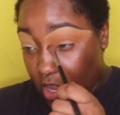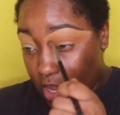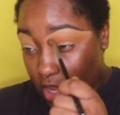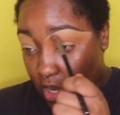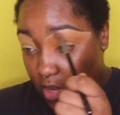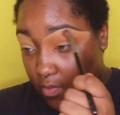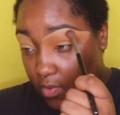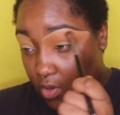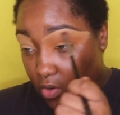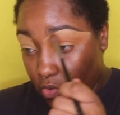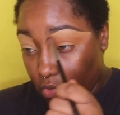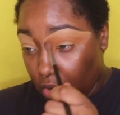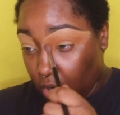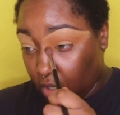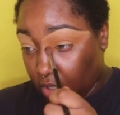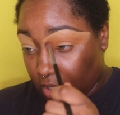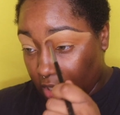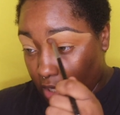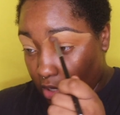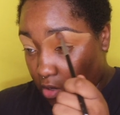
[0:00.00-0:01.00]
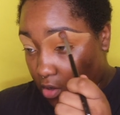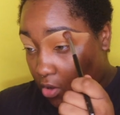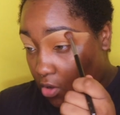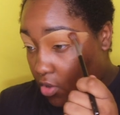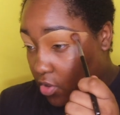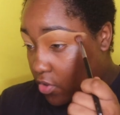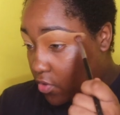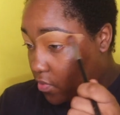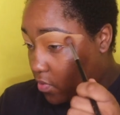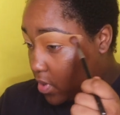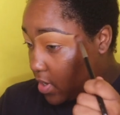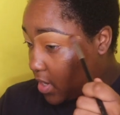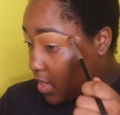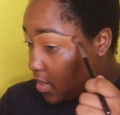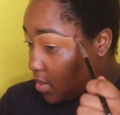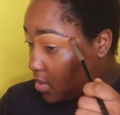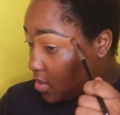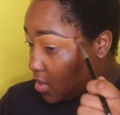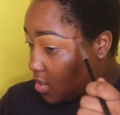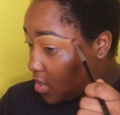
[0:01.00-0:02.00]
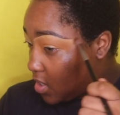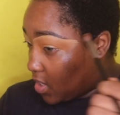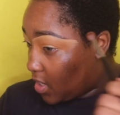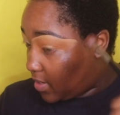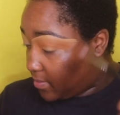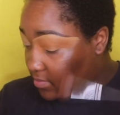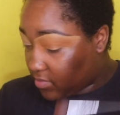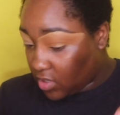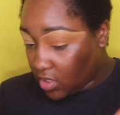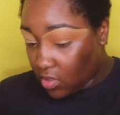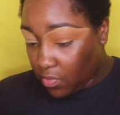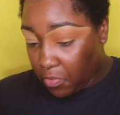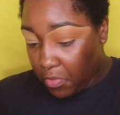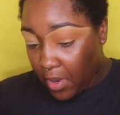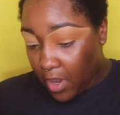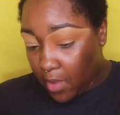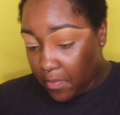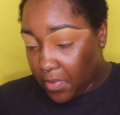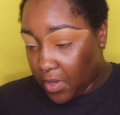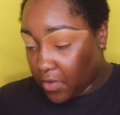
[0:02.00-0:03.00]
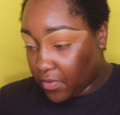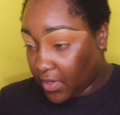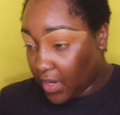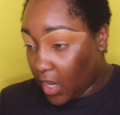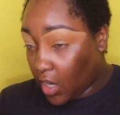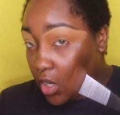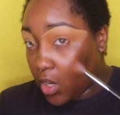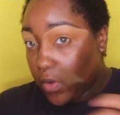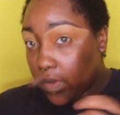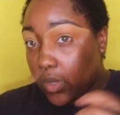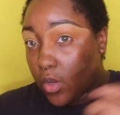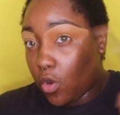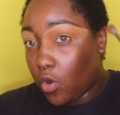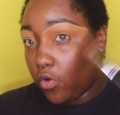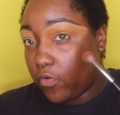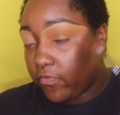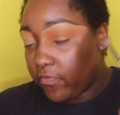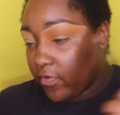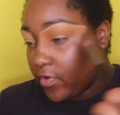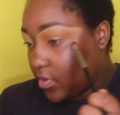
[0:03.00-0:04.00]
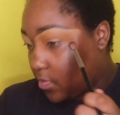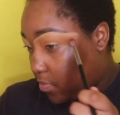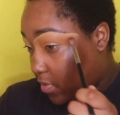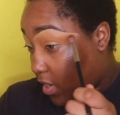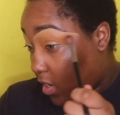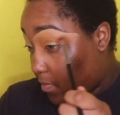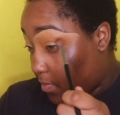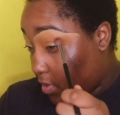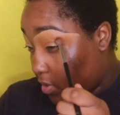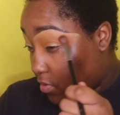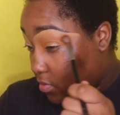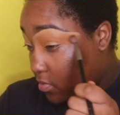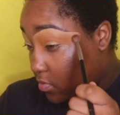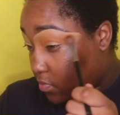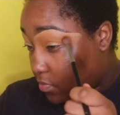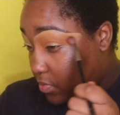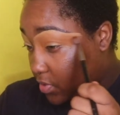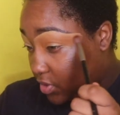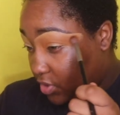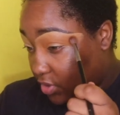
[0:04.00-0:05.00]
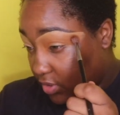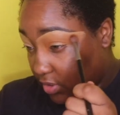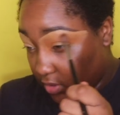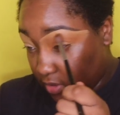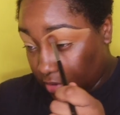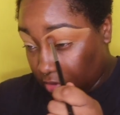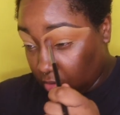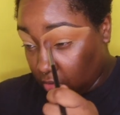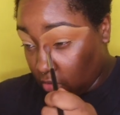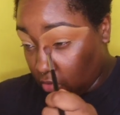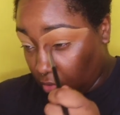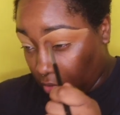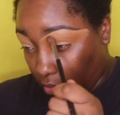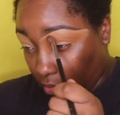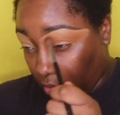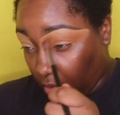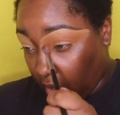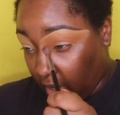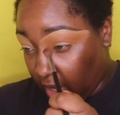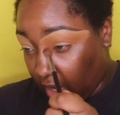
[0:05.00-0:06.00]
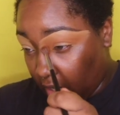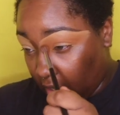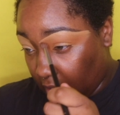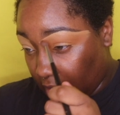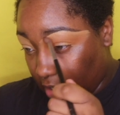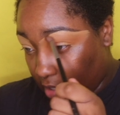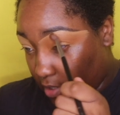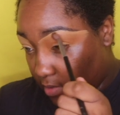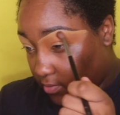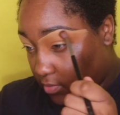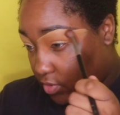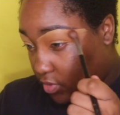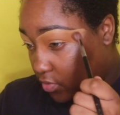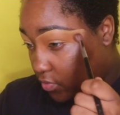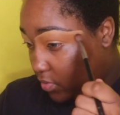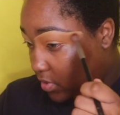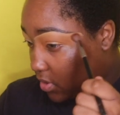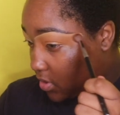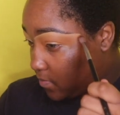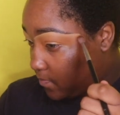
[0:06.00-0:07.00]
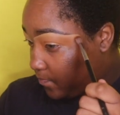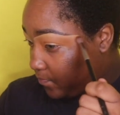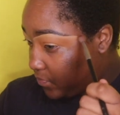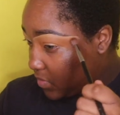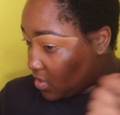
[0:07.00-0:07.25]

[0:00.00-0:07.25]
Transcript: And I'm gonna work that all the way up to the brow bone, not going over the brow bone, but just right up to it.